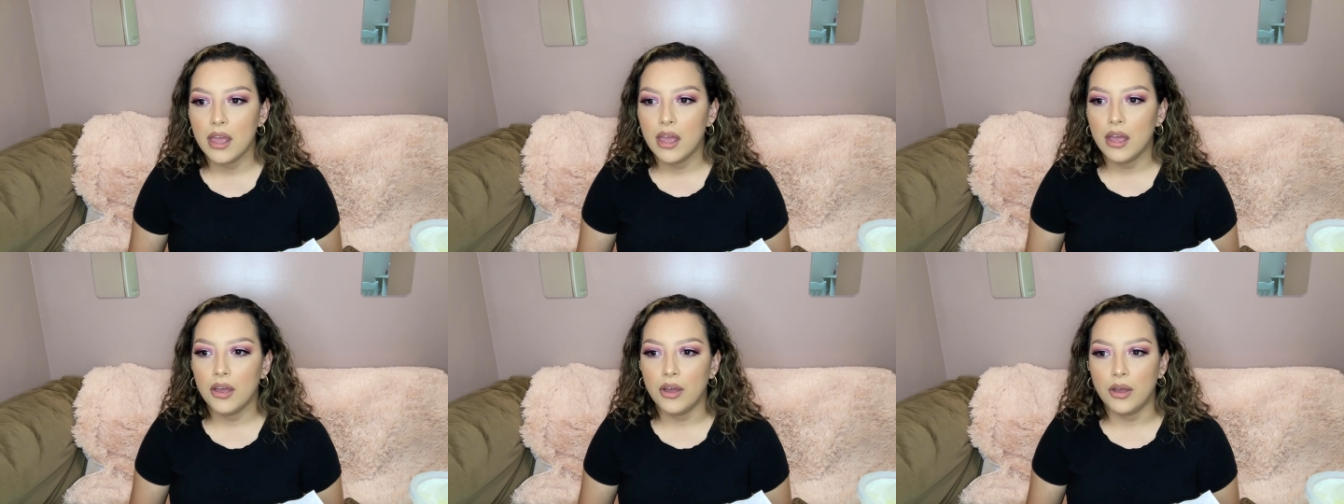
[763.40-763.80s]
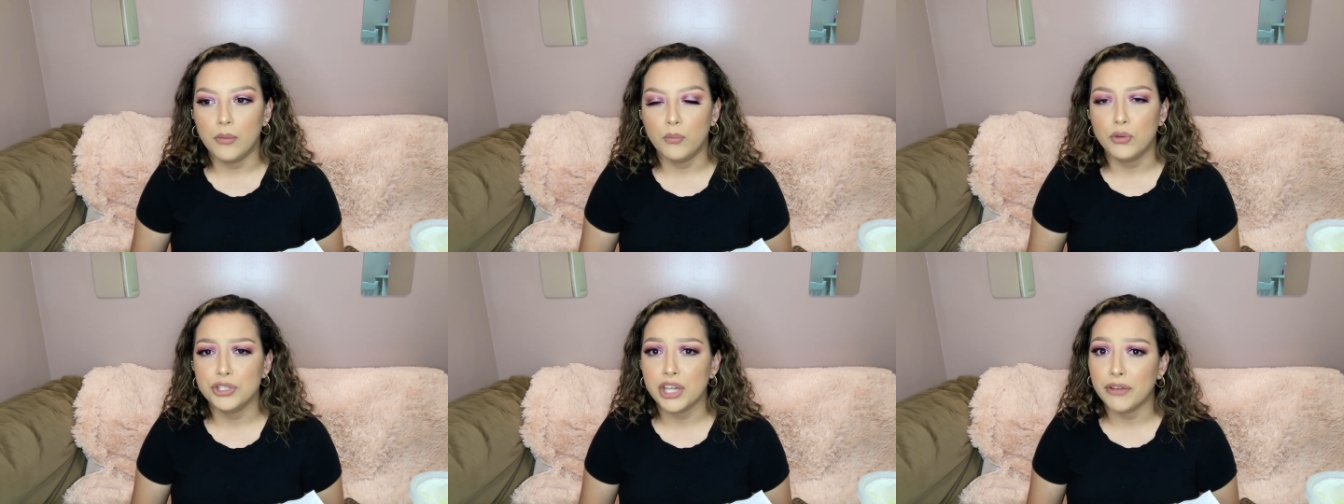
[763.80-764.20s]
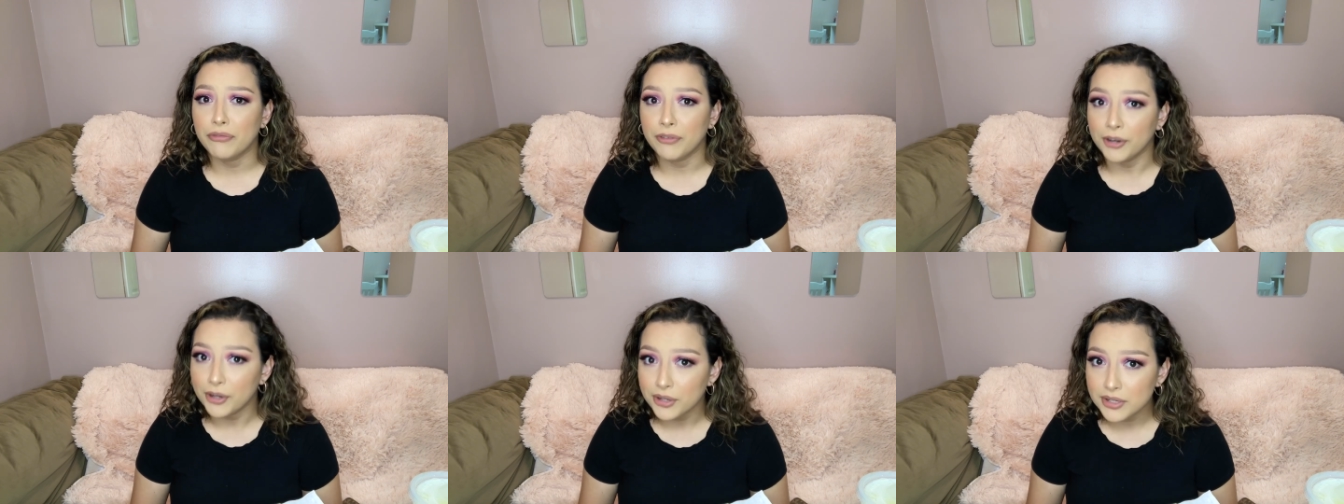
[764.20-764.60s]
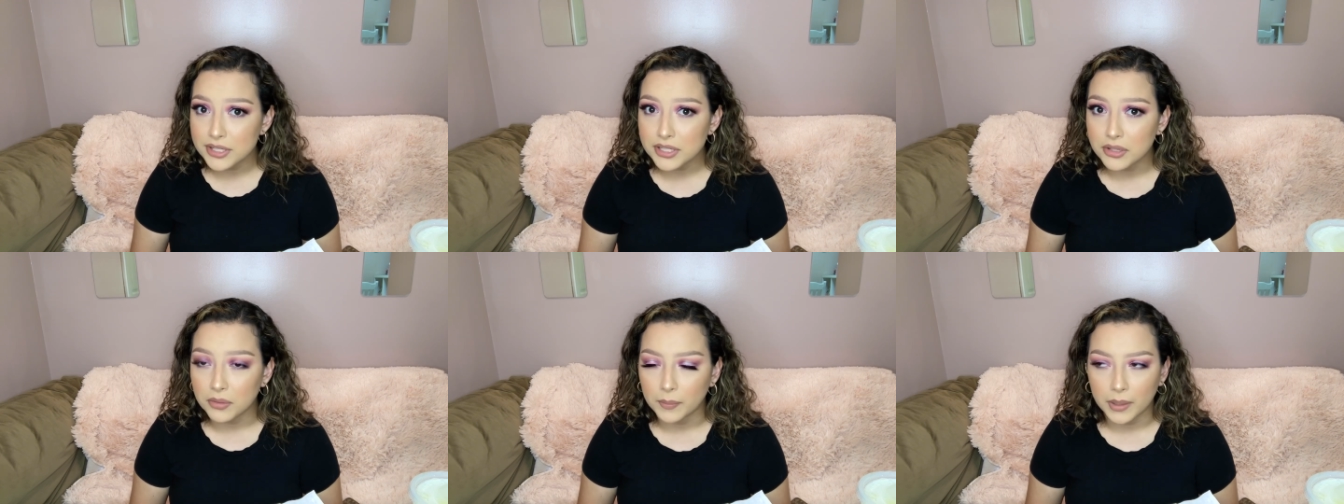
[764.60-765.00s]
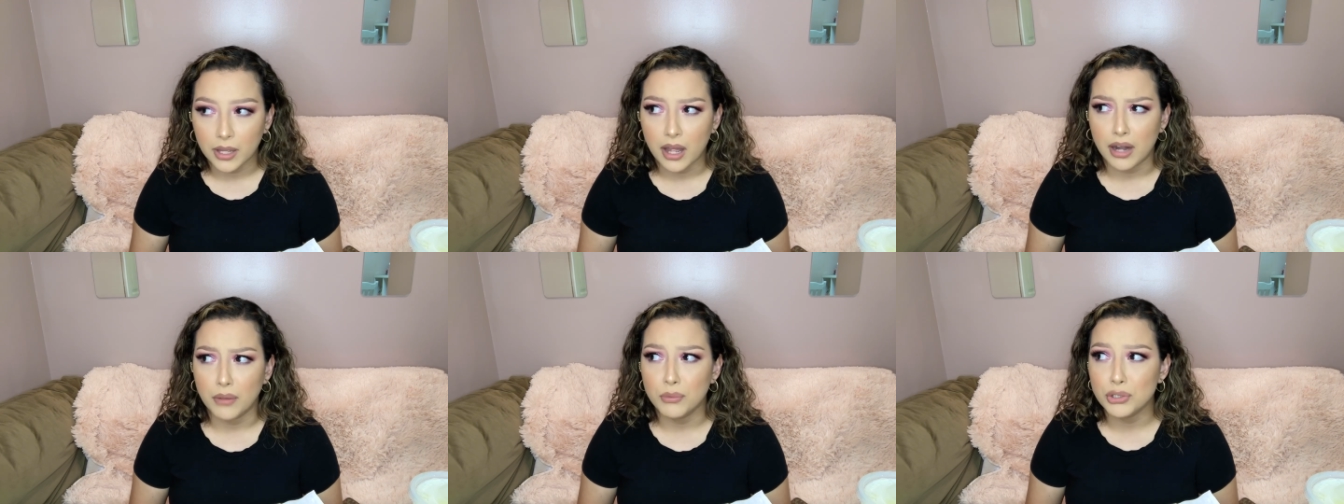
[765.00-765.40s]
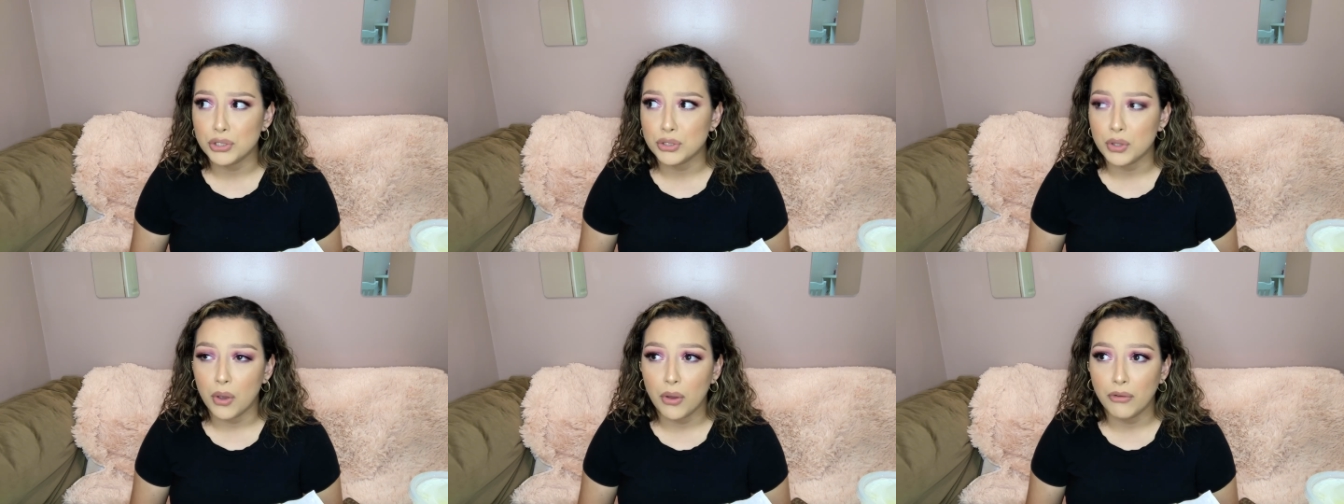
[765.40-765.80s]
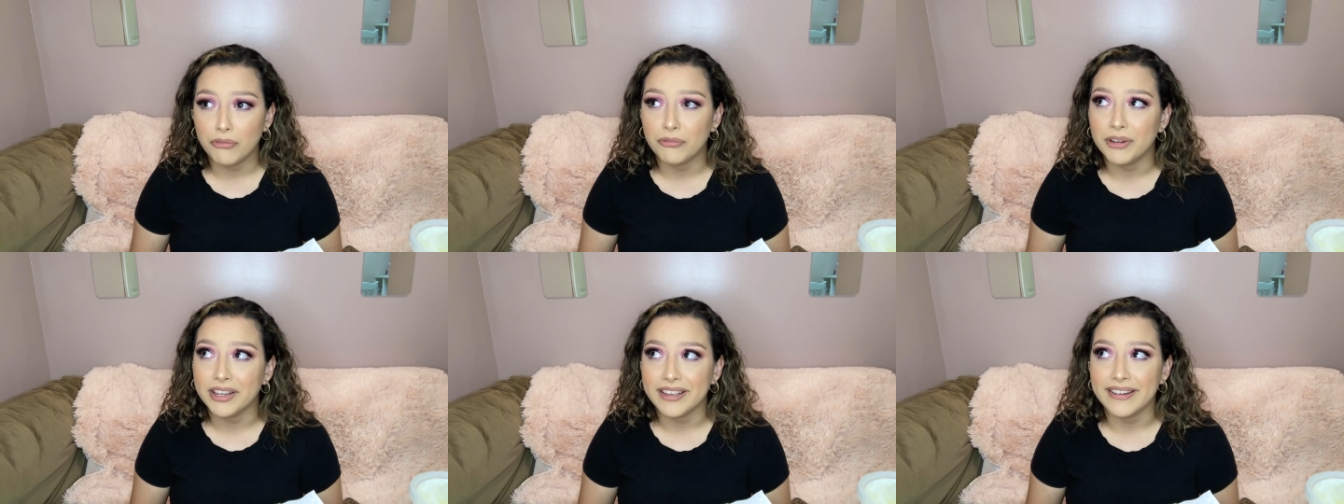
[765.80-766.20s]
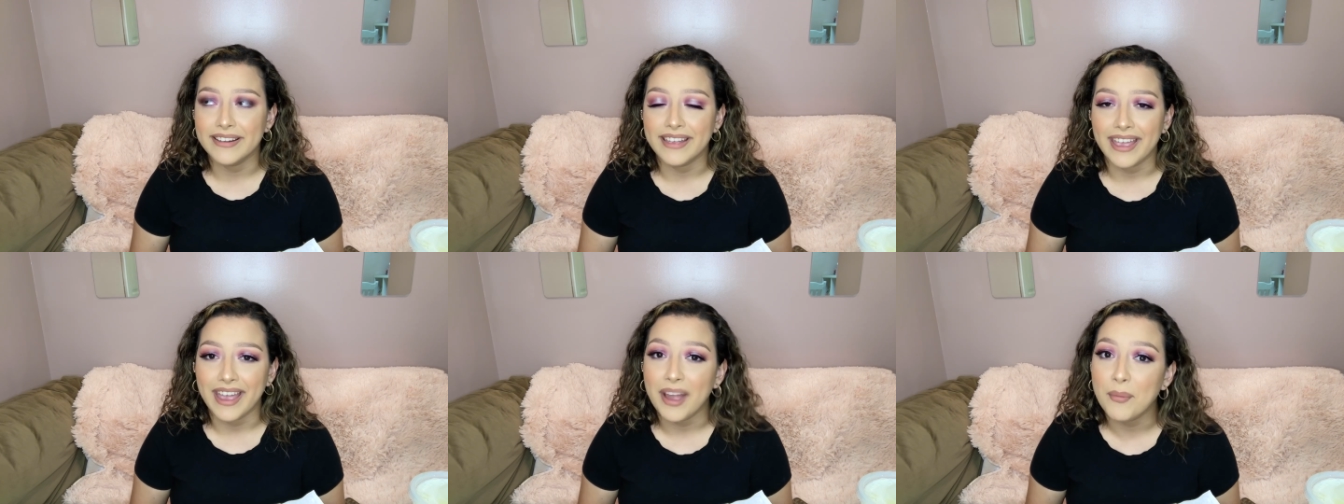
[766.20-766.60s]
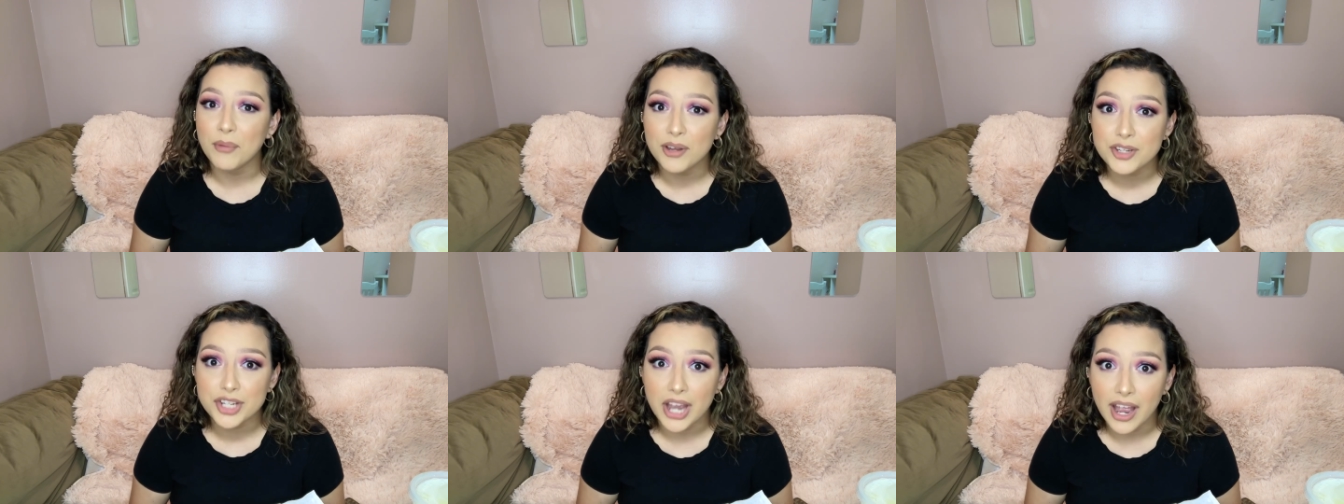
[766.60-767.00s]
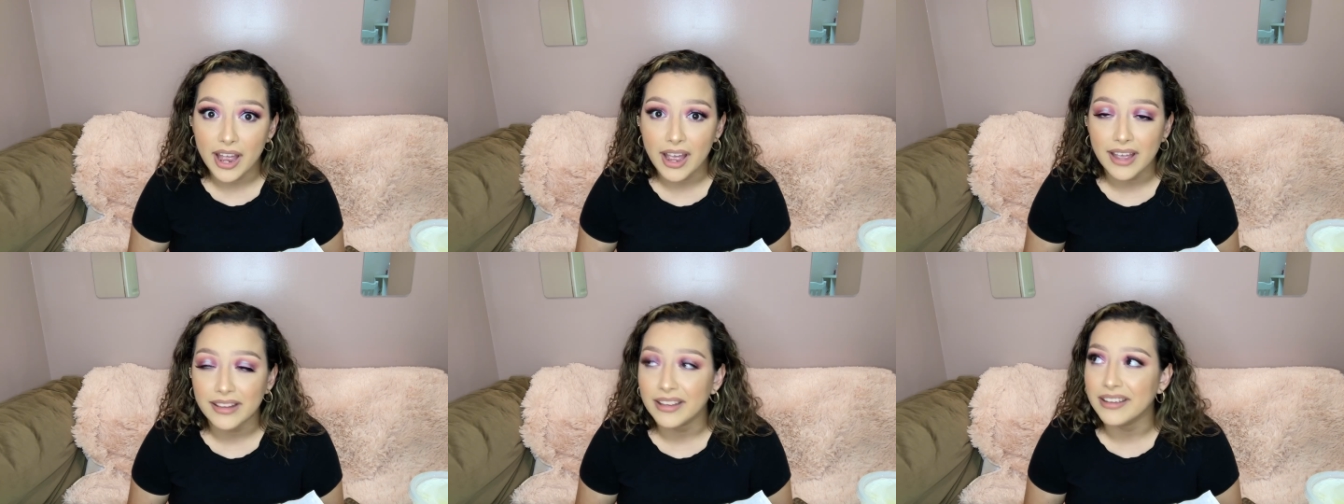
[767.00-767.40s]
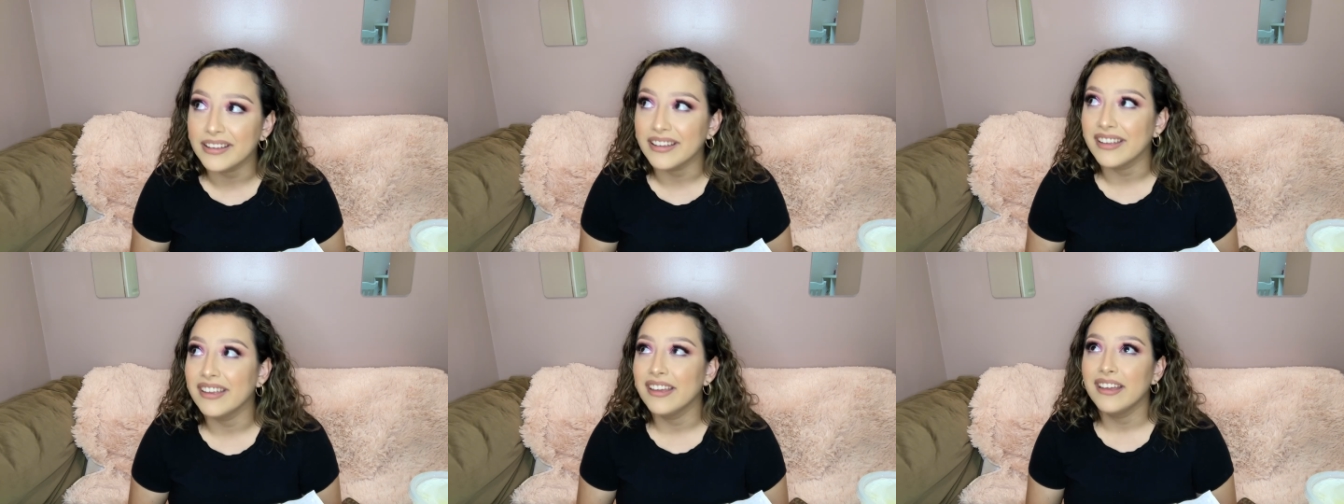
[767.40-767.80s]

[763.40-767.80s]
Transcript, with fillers: um, which at first oh my god I was so freaking camera shy like